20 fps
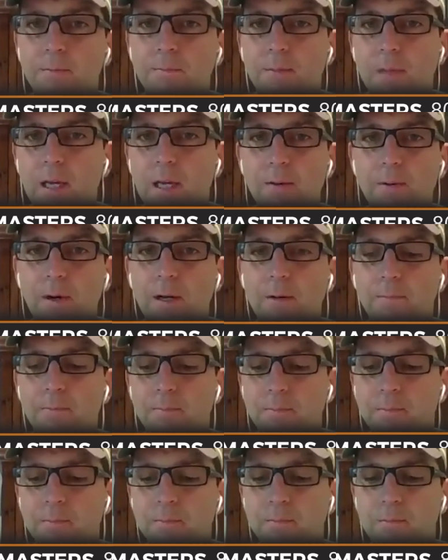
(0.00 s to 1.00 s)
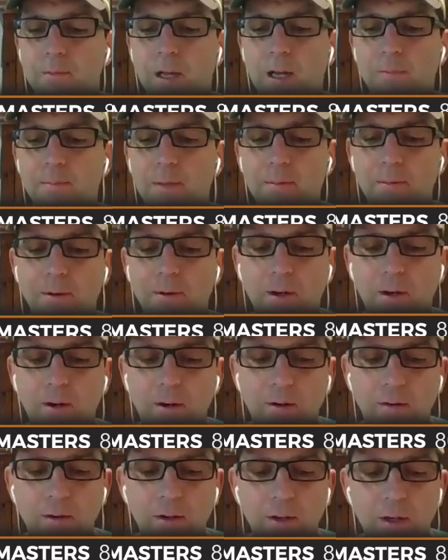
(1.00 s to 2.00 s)
Anyway, a lot of people
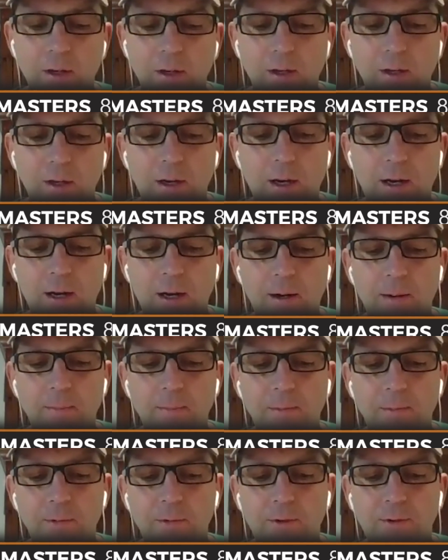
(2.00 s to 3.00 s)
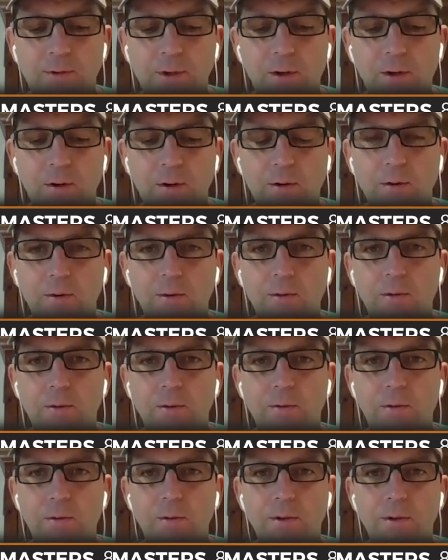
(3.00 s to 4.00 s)
called. So
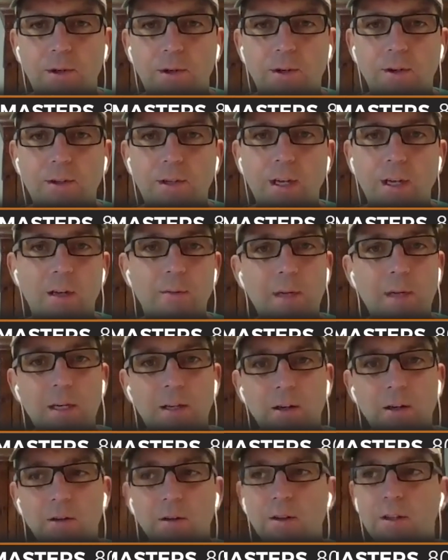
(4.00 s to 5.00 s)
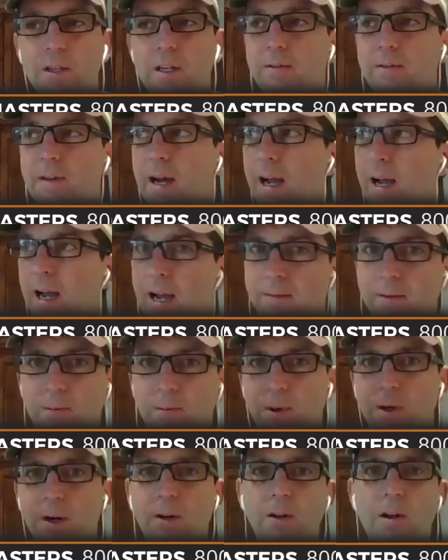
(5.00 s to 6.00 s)
you're telling me, Nolan, that if I have a
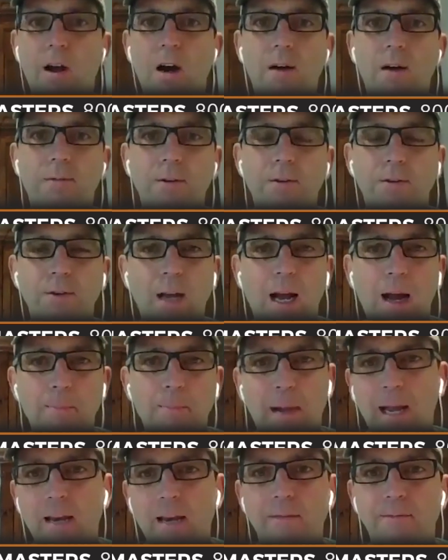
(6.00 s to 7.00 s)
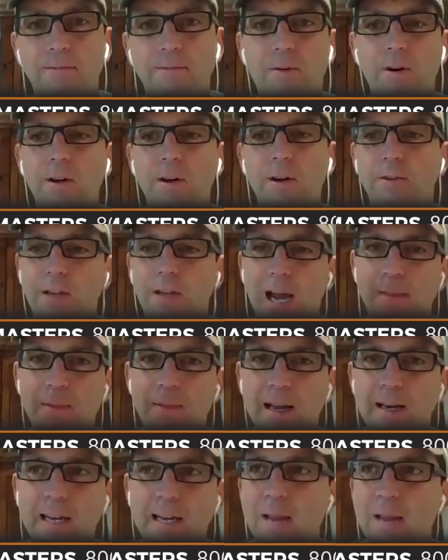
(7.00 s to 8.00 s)
real office and I paid for it and it's got
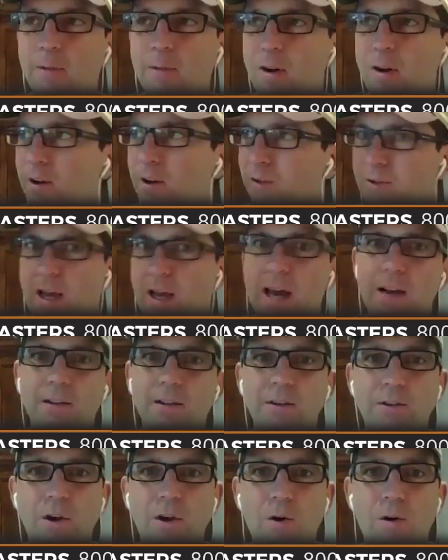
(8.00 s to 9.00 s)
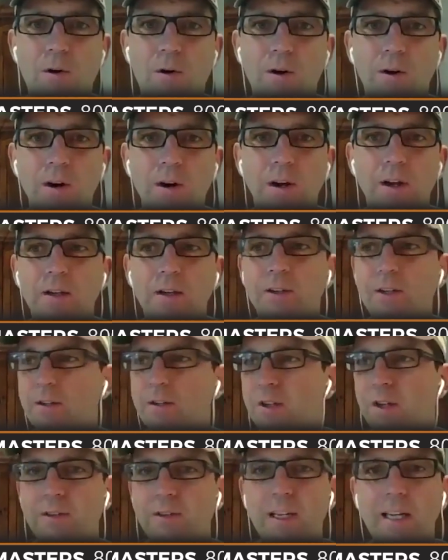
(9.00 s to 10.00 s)
my name on it and sign on the door, just
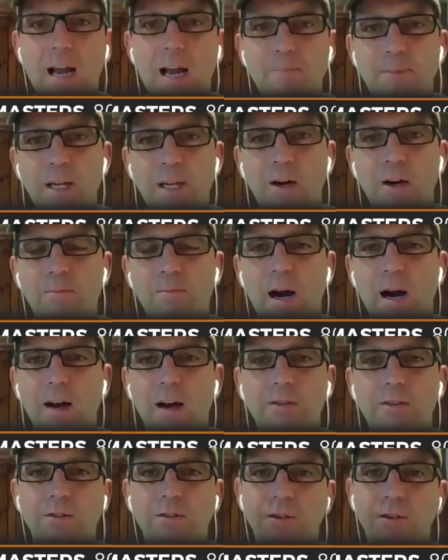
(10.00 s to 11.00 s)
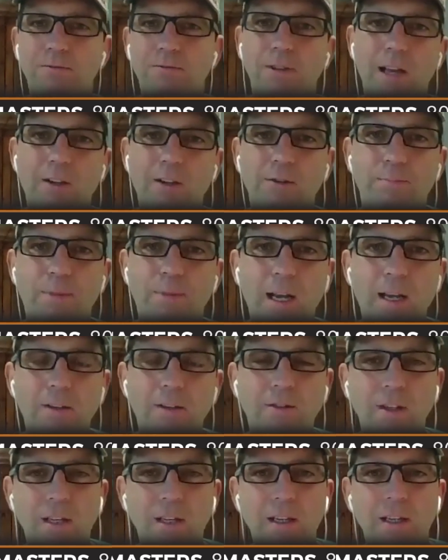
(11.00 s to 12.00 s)
because they got P.O. boxes and flex
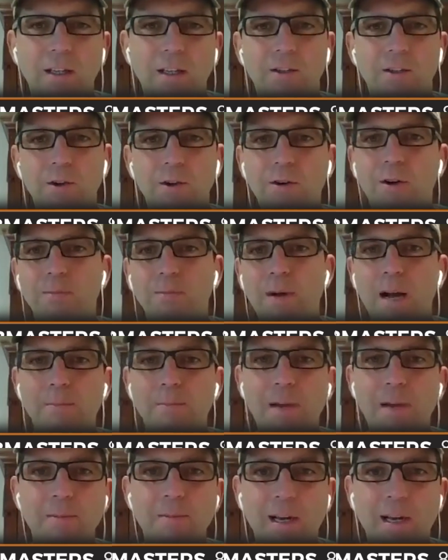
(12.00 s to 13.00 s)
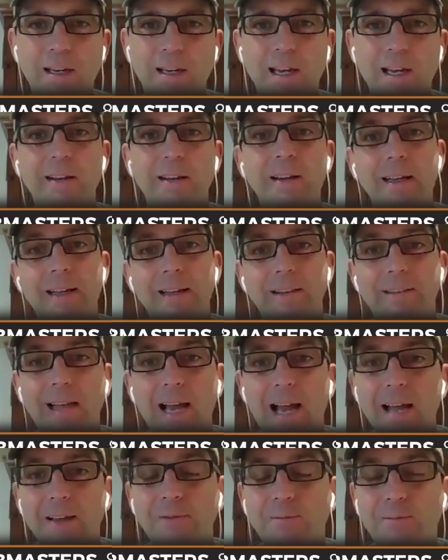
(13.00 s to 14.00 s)
space, Google might ban my account?
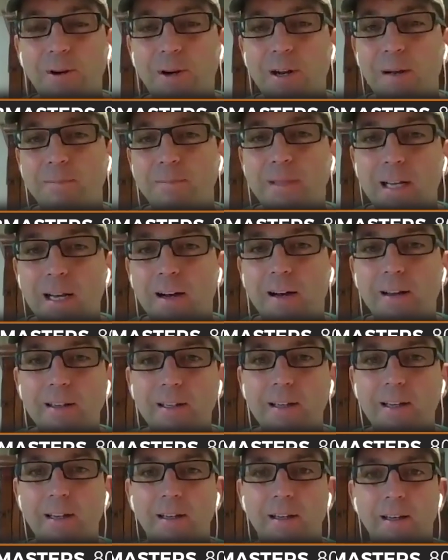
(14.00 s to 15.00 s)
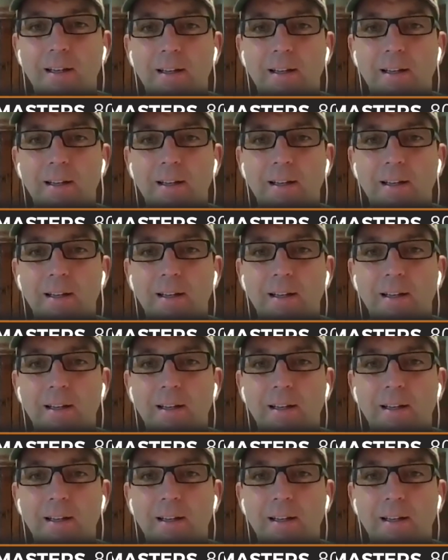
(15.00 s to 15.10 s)
That's what I'm telling you.